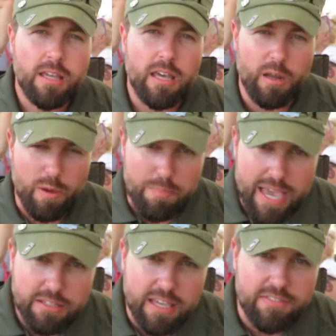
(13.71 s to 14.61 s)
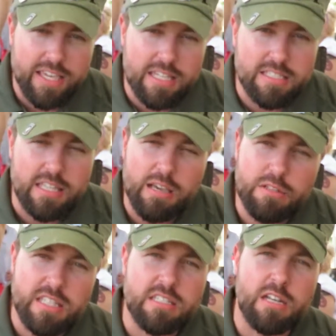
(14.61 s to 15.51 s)
And I went back to Afghanistan. That
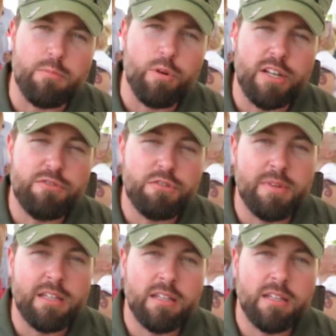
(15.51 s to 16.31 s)
was as an airborne infantryman.